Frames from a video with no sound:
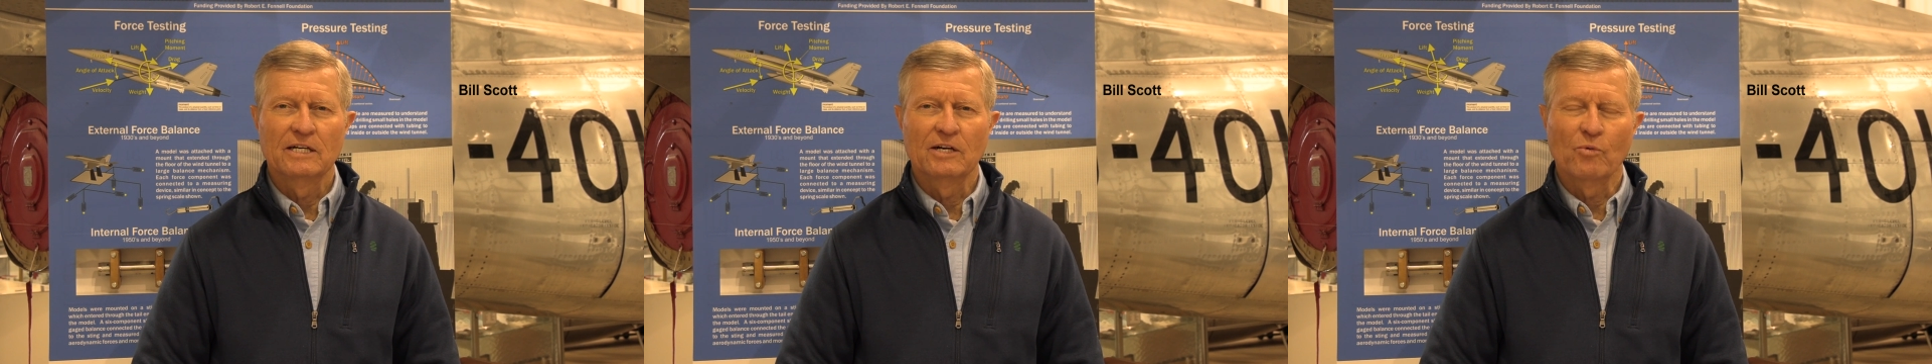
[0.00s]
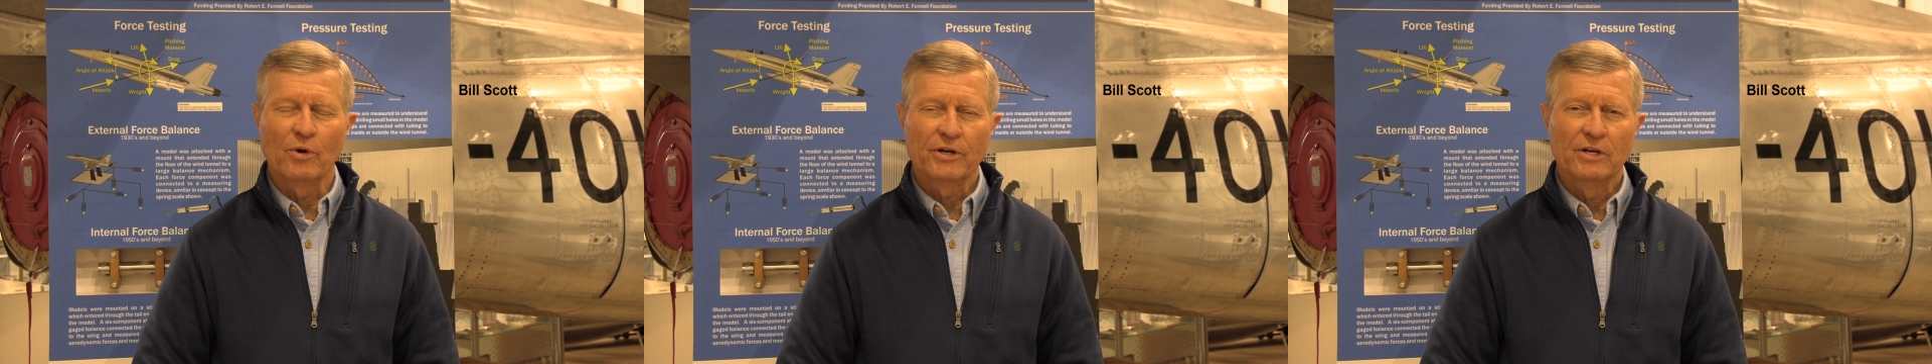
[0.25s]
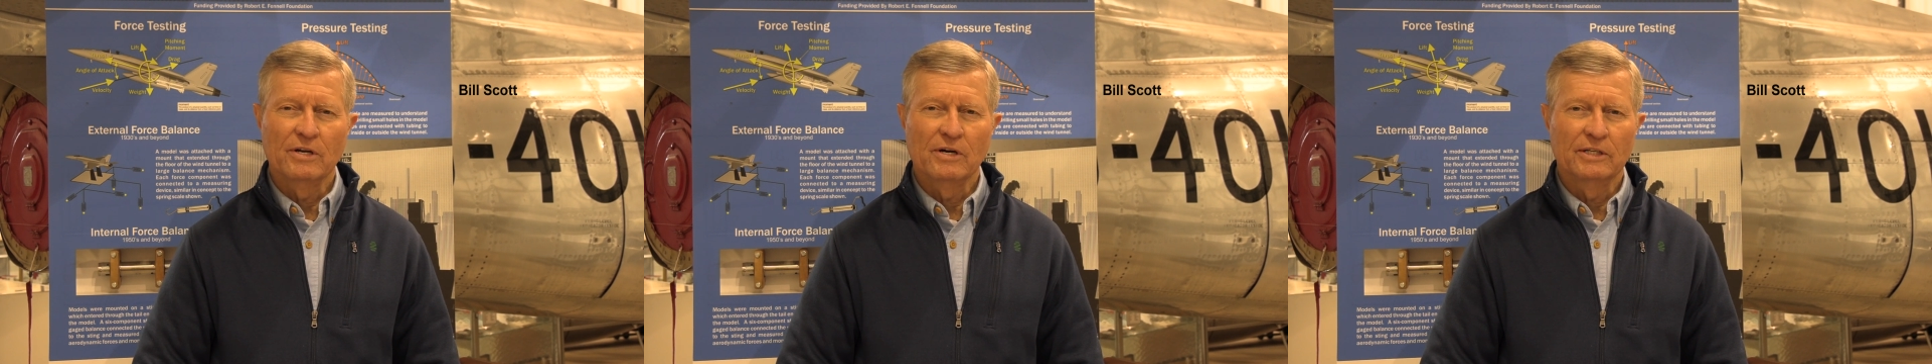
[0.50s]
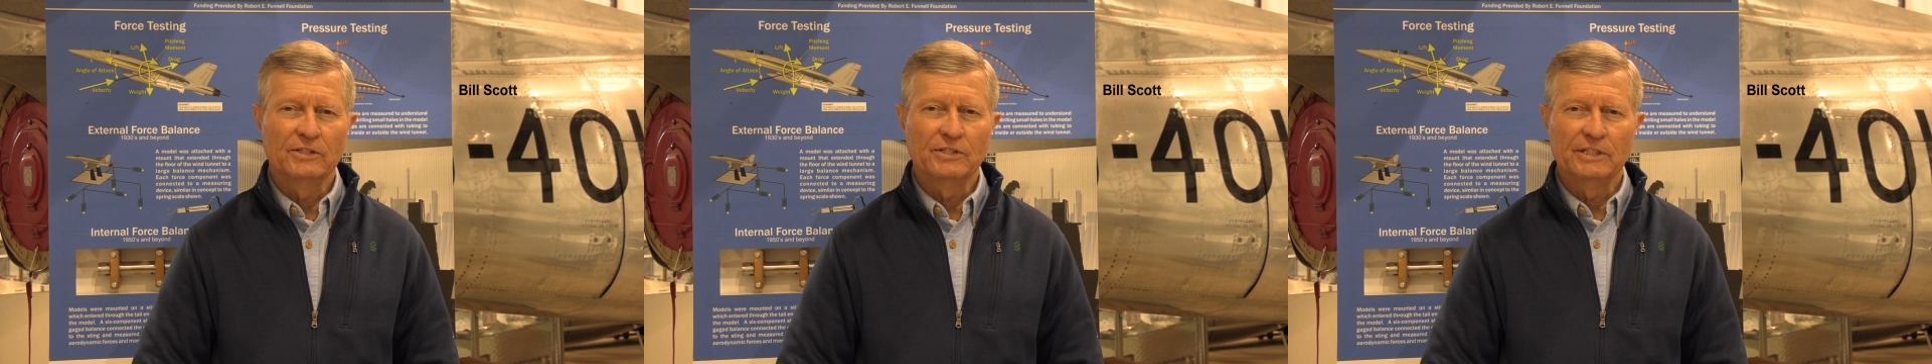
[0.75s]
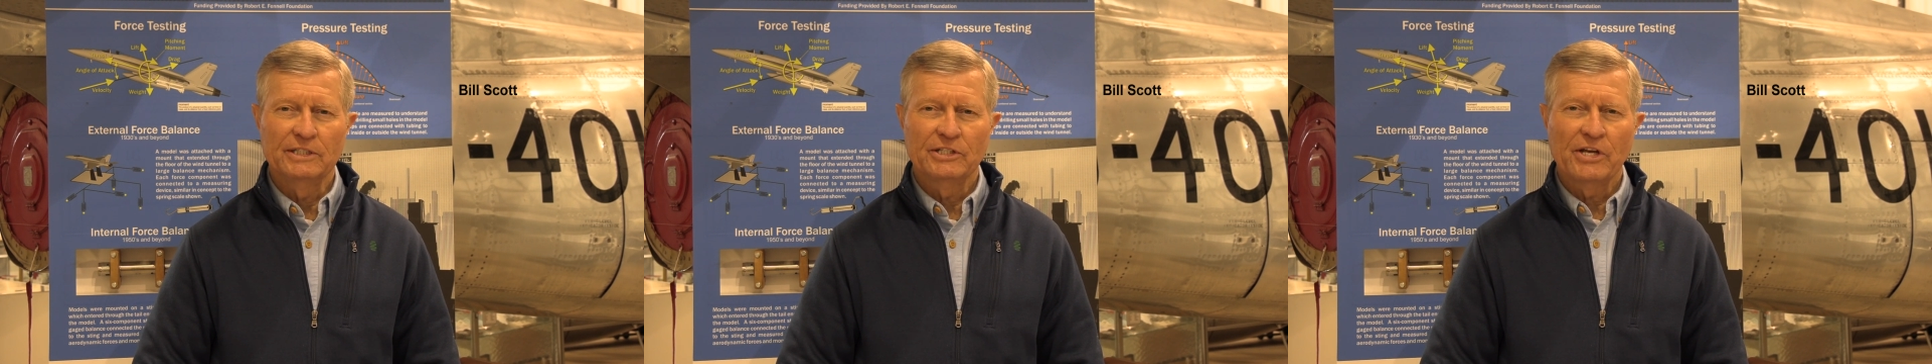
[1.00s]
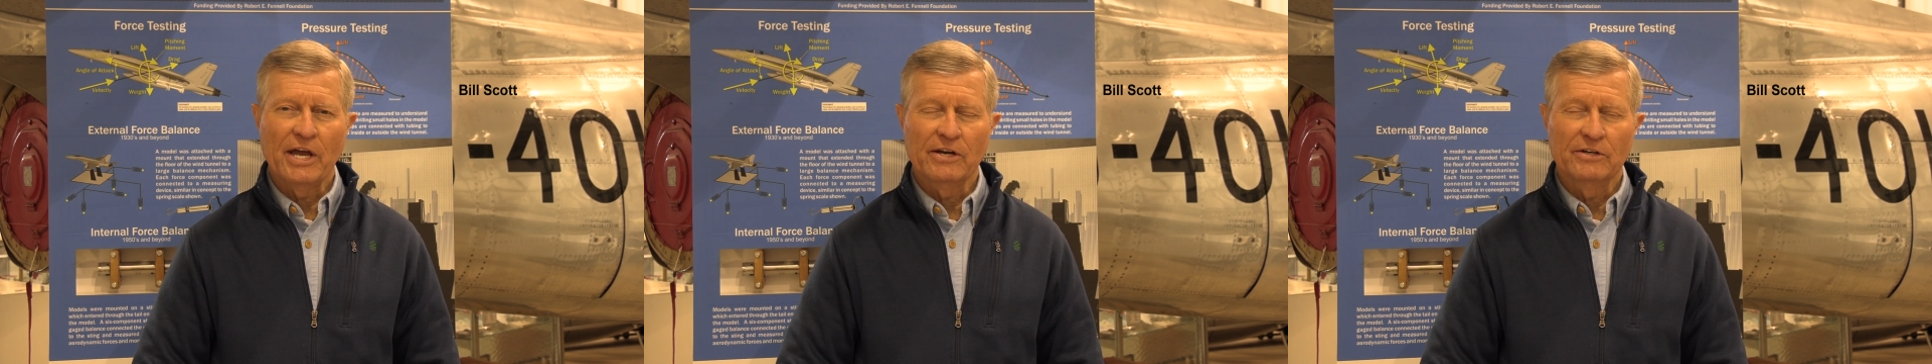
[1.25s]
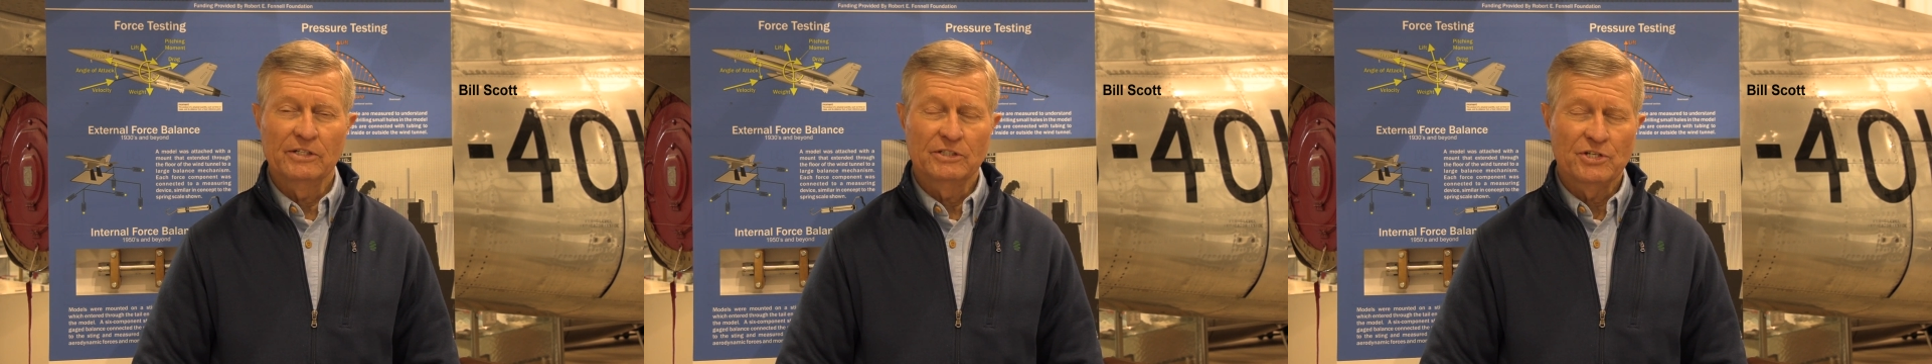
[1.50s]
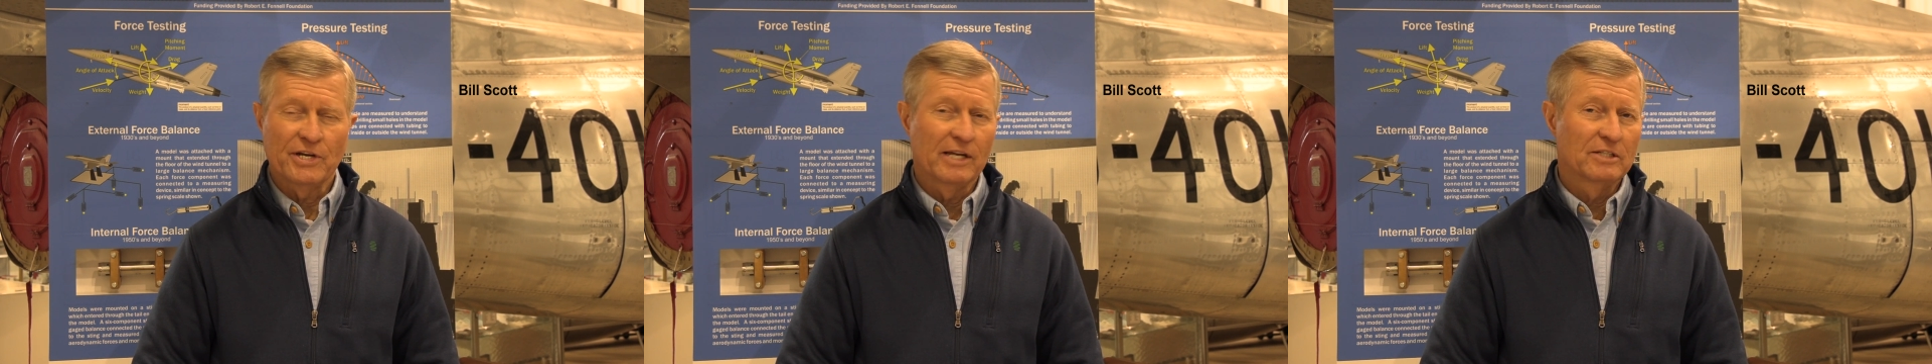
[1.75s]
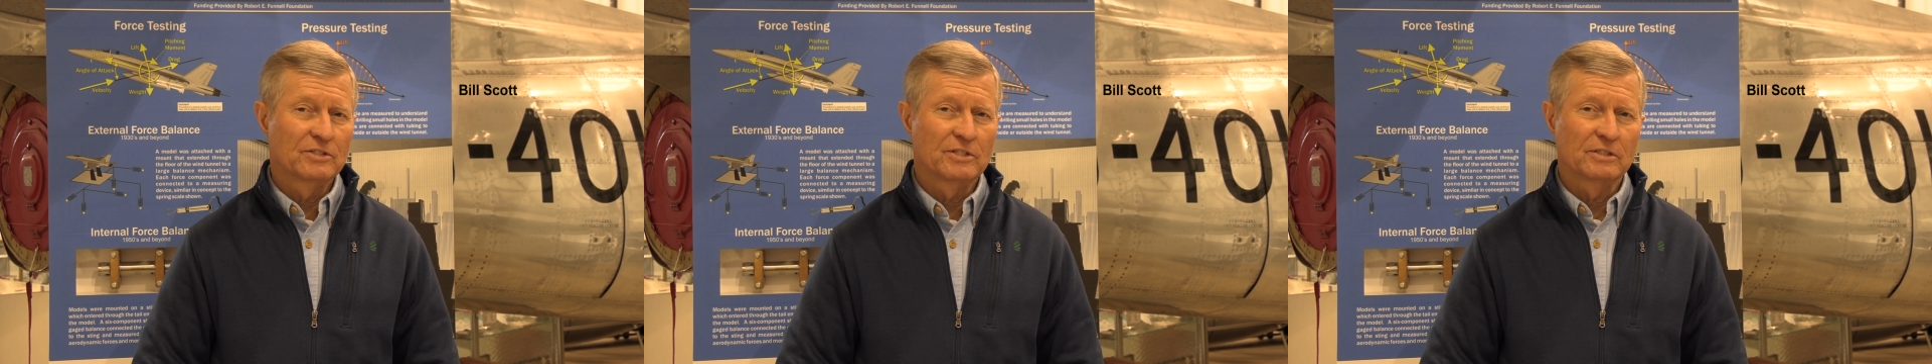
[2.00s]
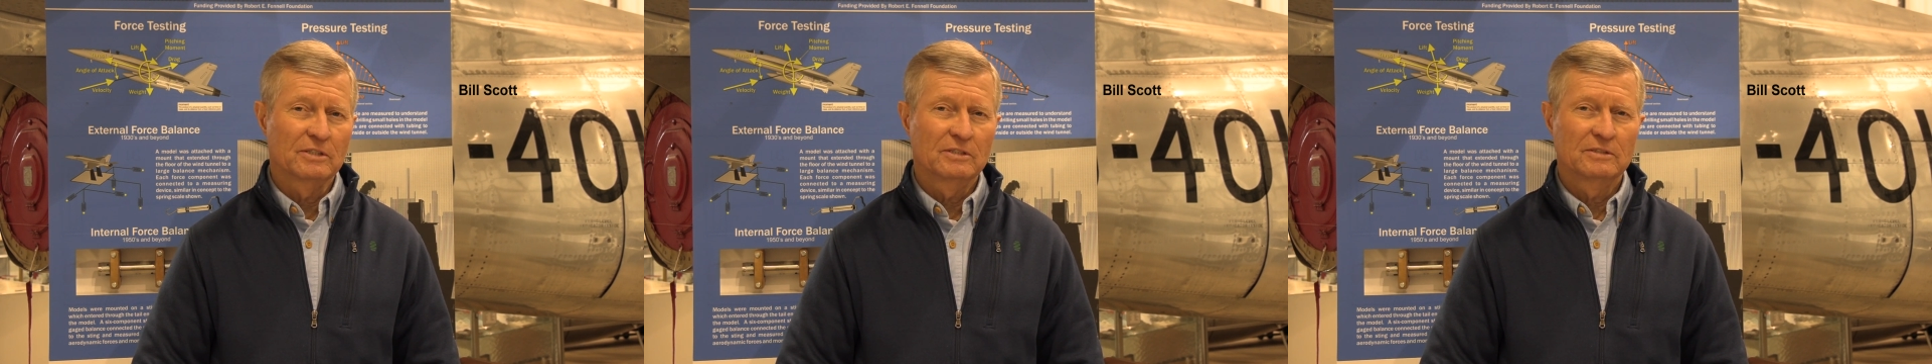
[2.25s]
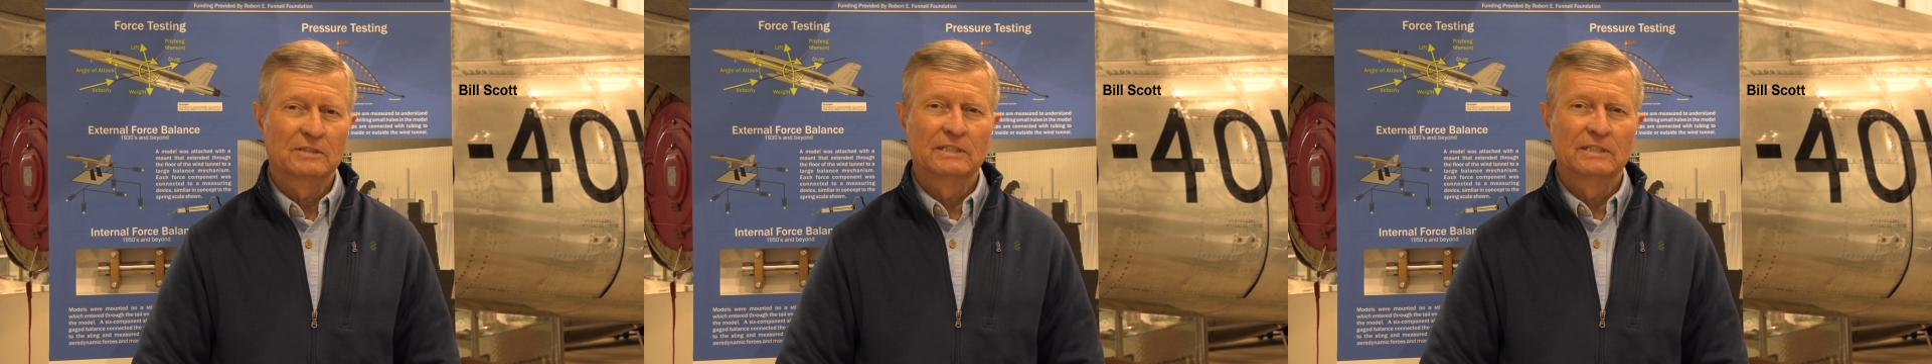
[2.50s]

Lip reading: working on the Canadair Challenger